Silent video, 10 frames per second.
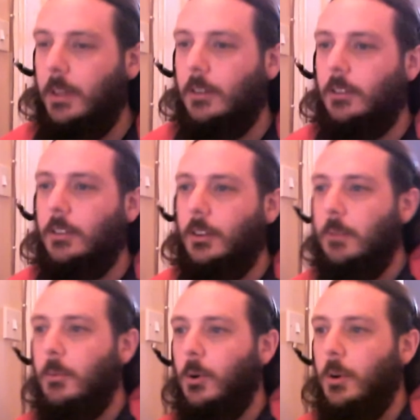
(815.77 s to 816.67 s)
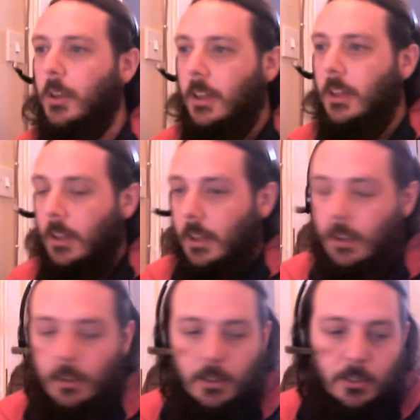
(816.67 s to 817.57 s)
couldn't agree more.
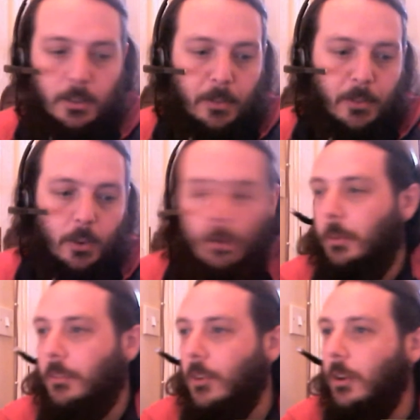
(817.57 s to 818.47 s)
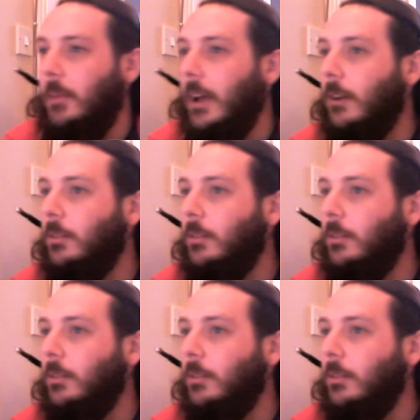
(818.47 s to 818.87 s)
And like I said before, we've got him now,